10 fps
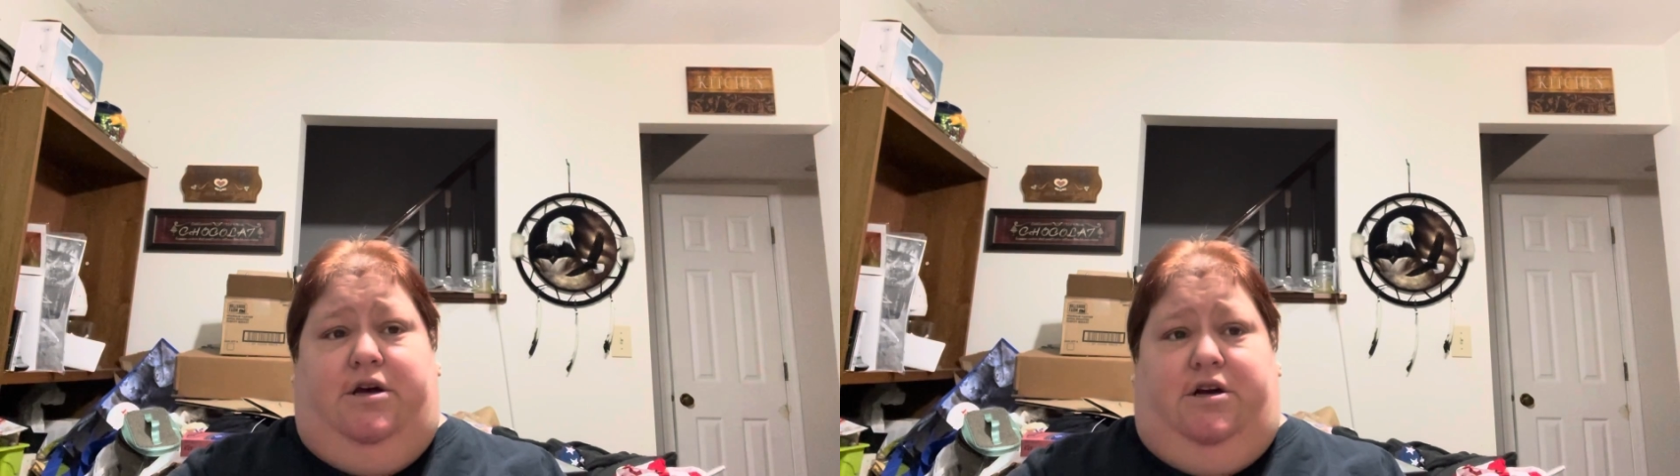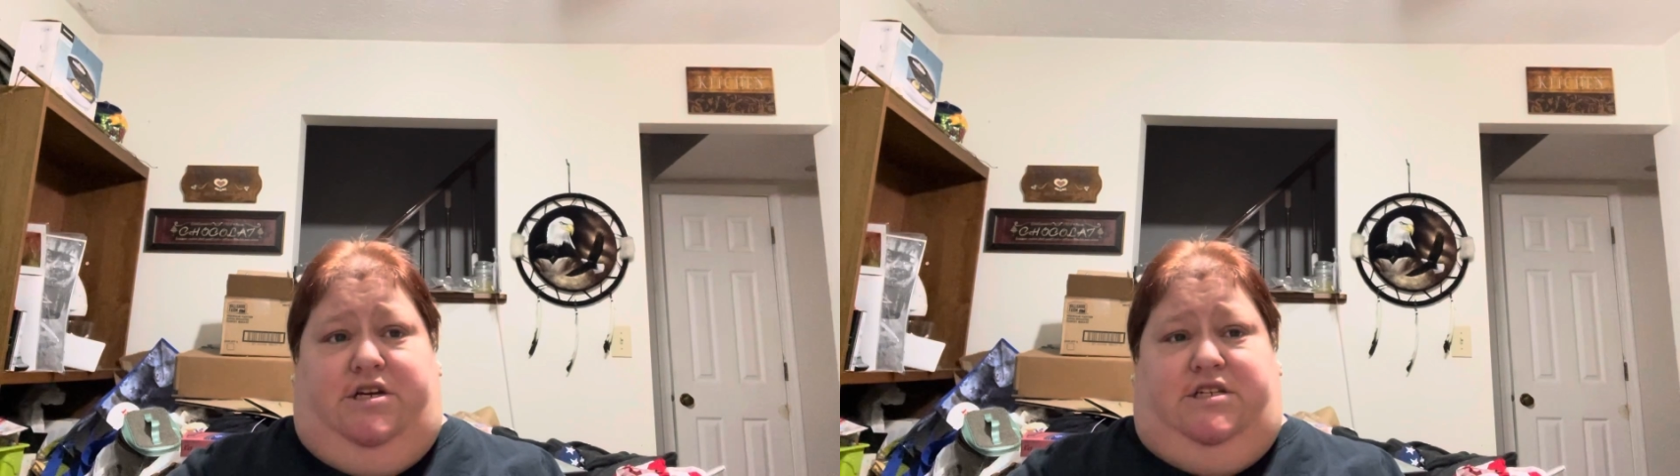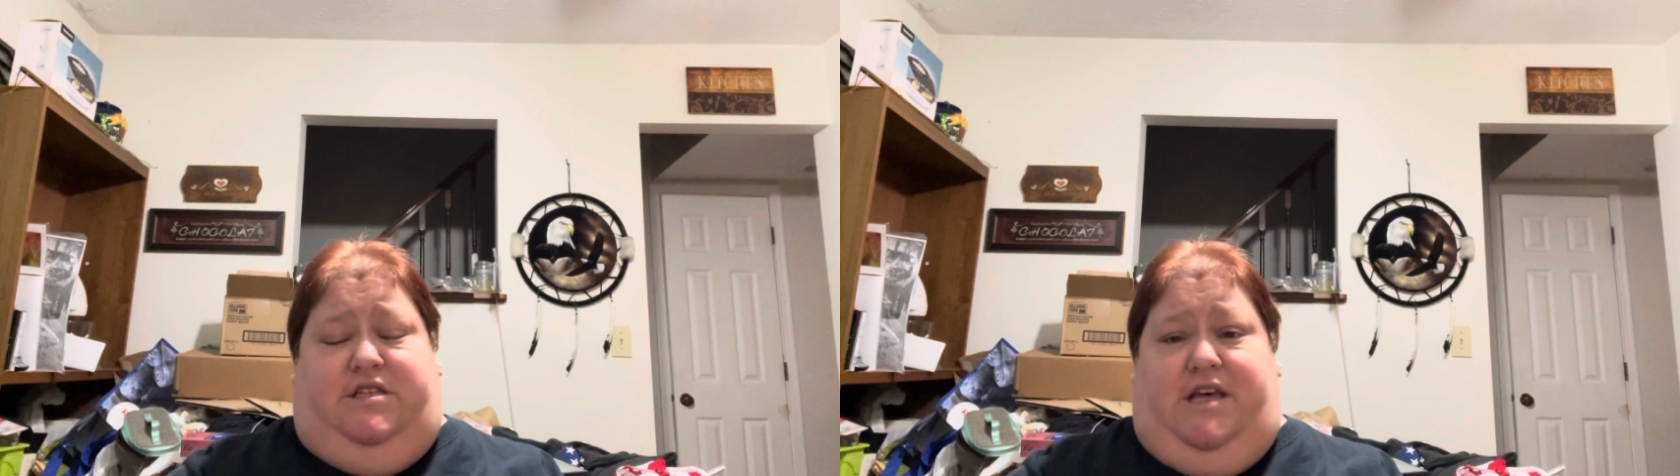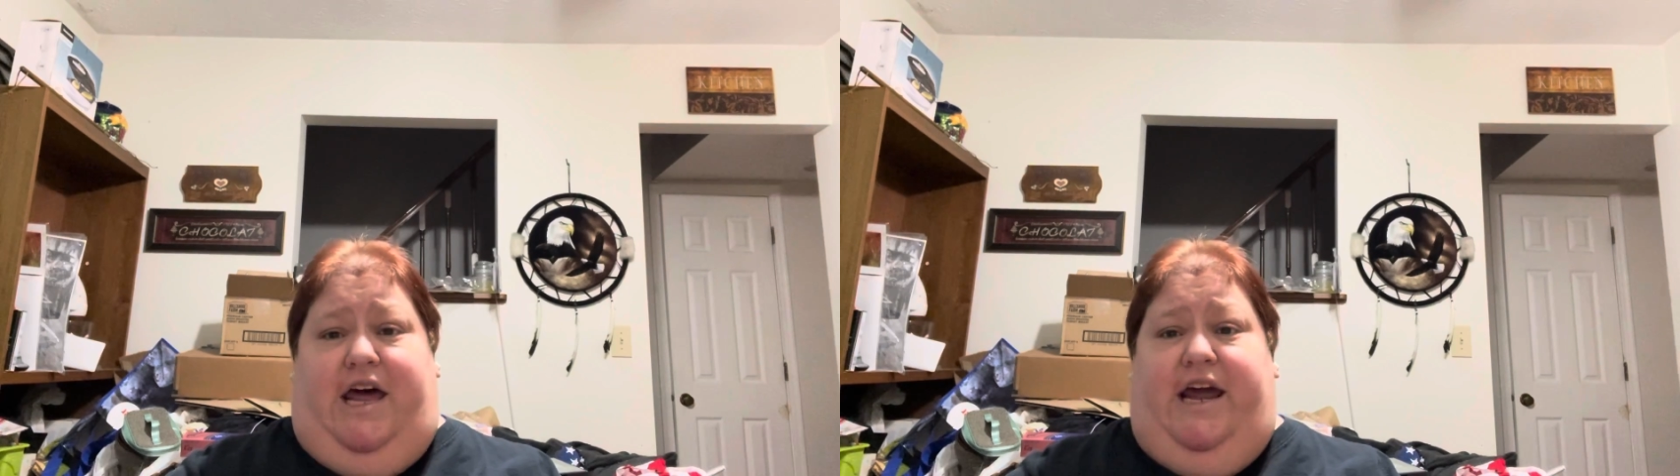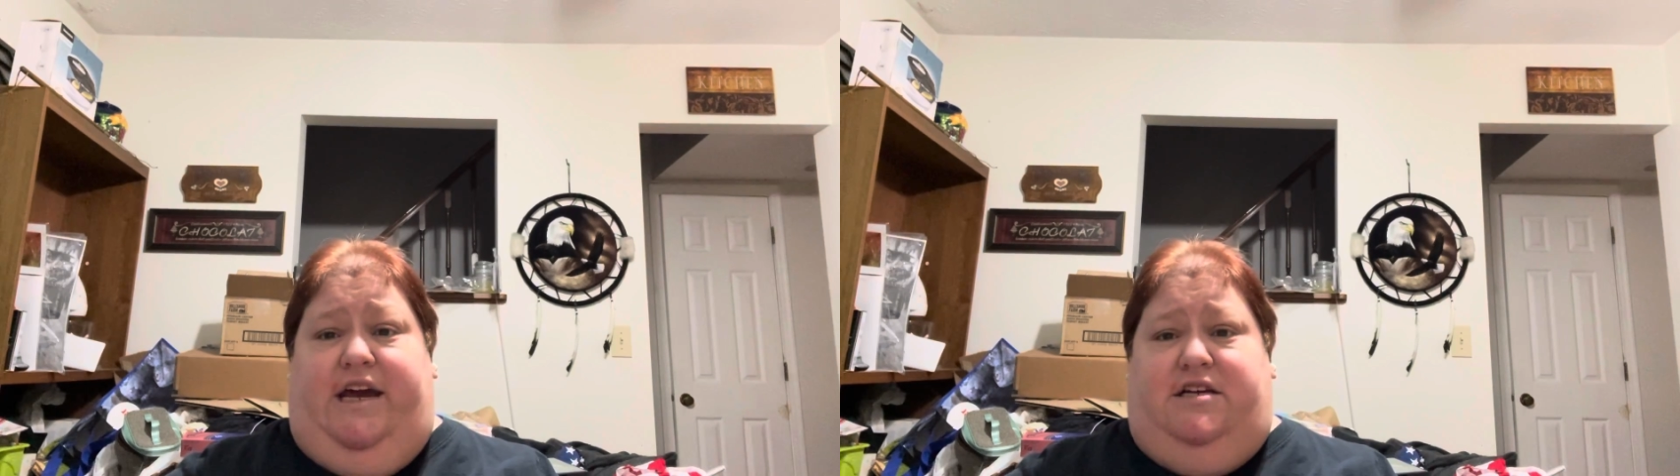because
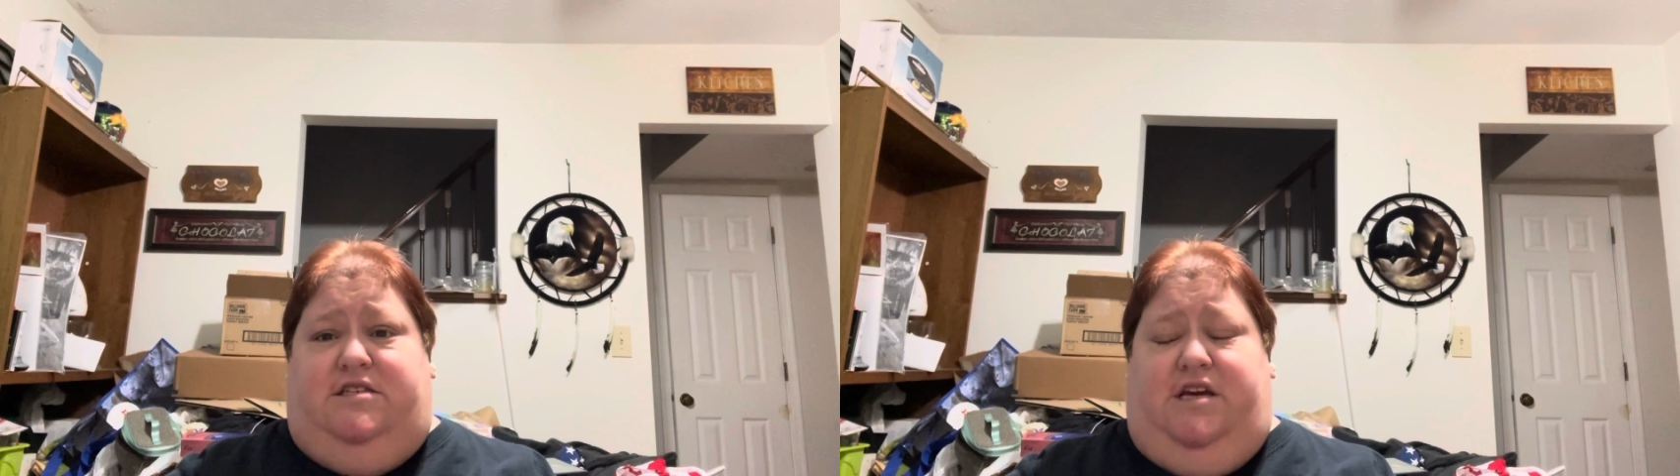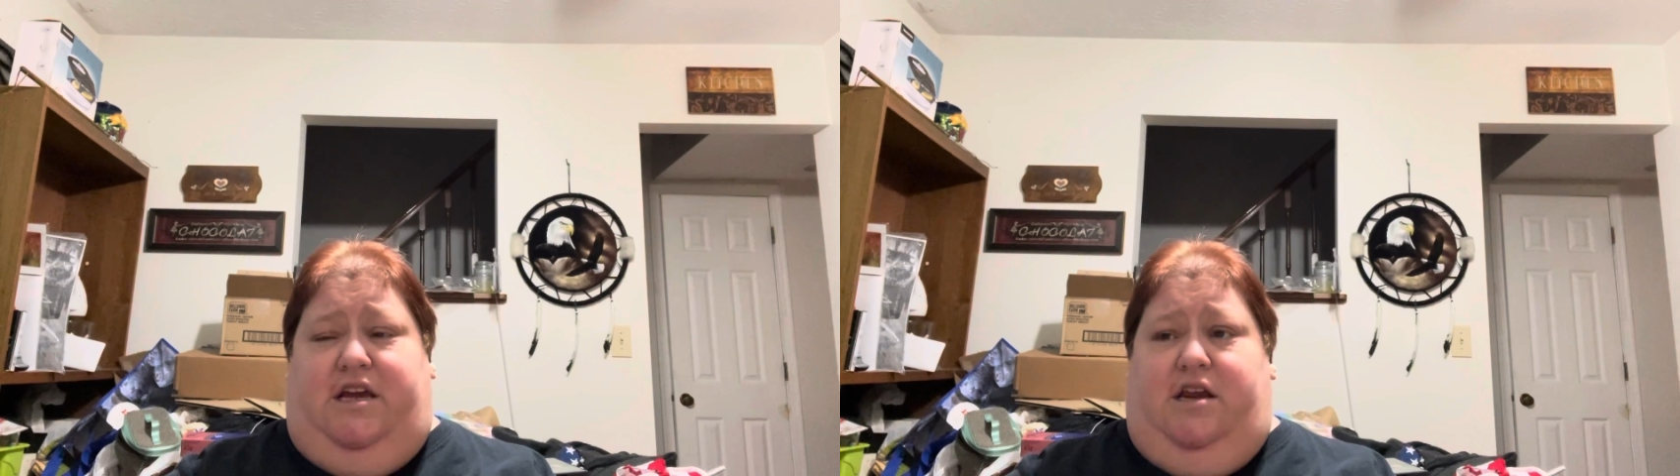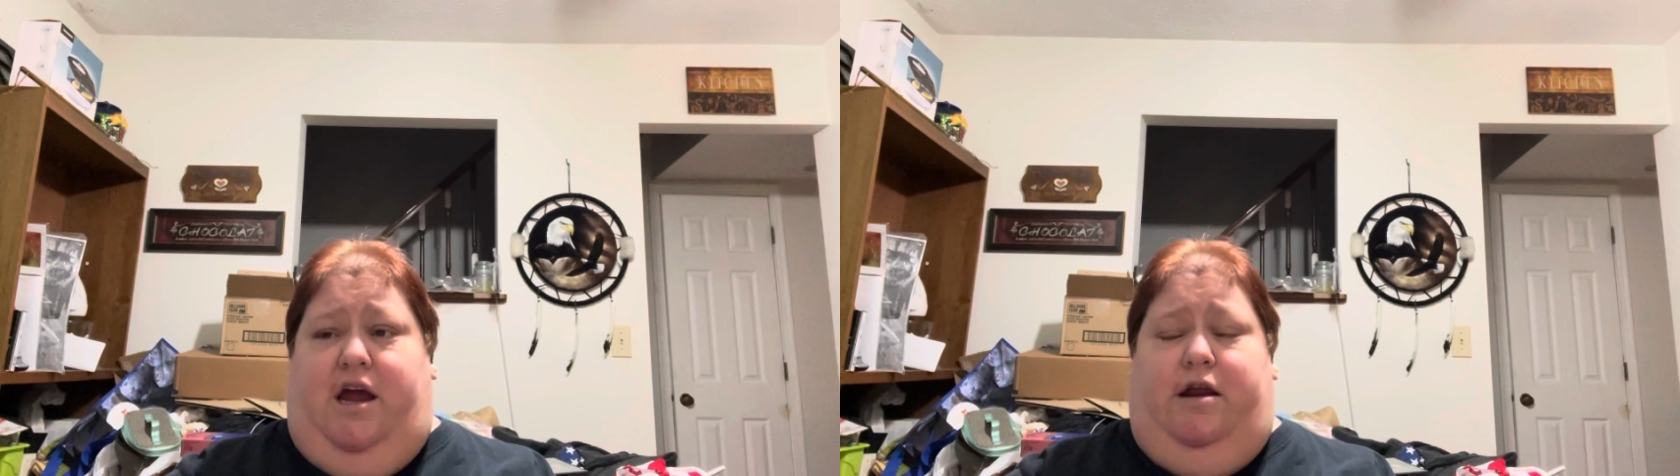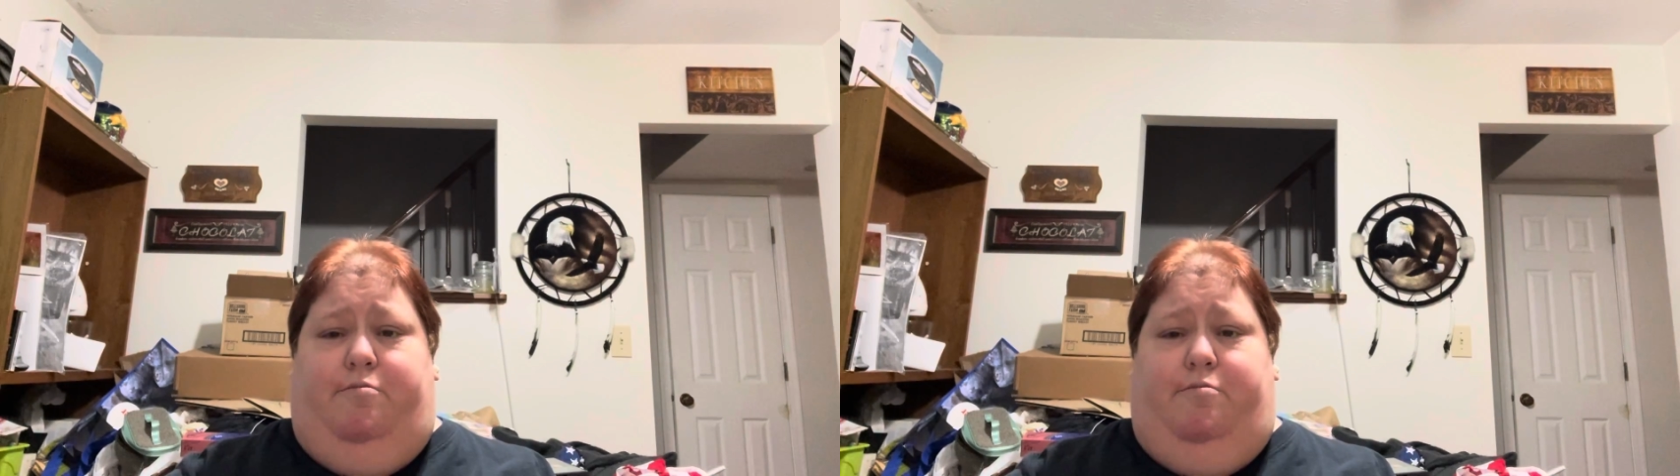that has like Night